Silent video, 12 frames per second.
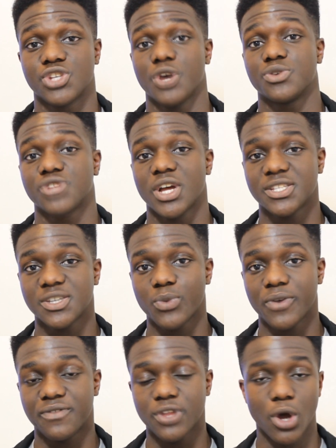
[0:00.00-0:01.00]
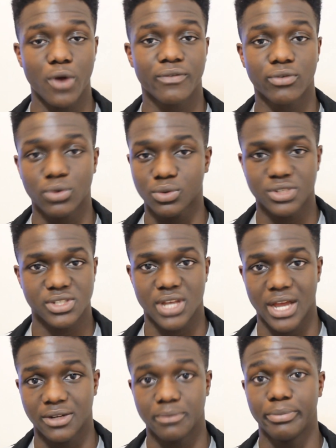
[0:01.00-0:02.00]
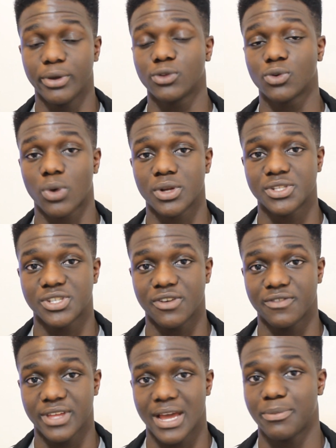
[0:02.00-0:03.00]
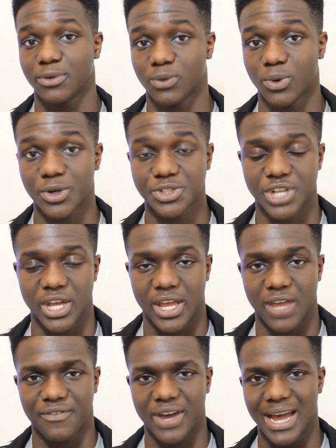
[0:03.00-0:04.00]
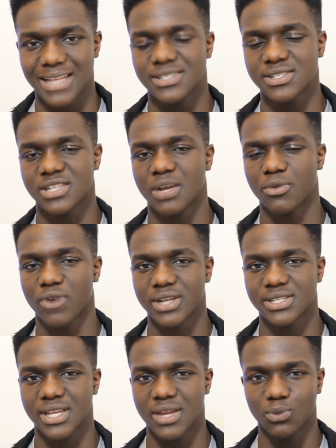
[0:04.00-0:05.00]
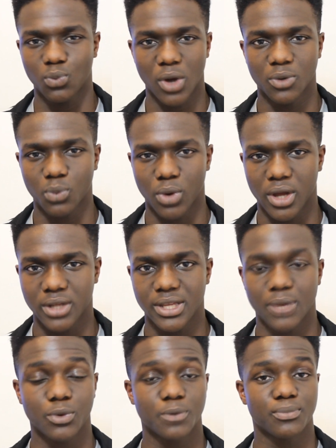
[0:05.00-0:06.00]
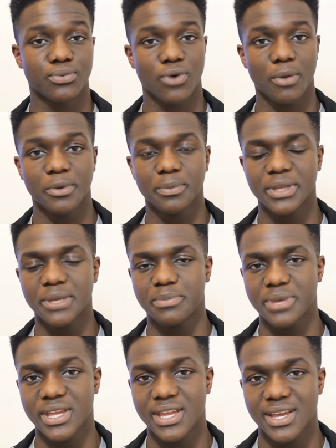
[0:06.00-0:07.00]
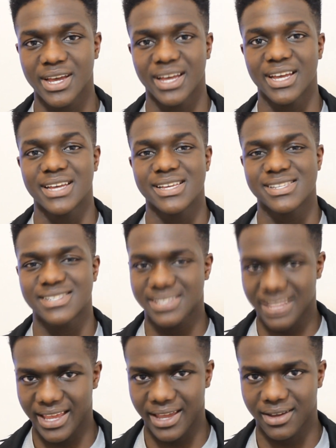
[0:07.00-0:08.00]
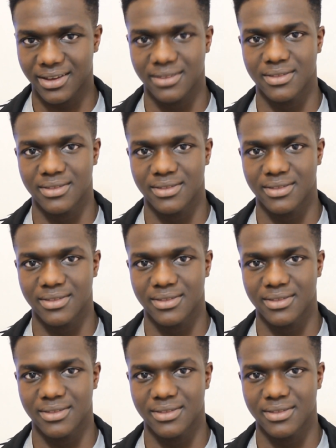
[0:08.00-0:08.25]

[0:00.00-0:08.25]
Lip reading: So starting with the overall design and build quality of the Apple Watch, if I had to summarize it in one word, it would probably be slick.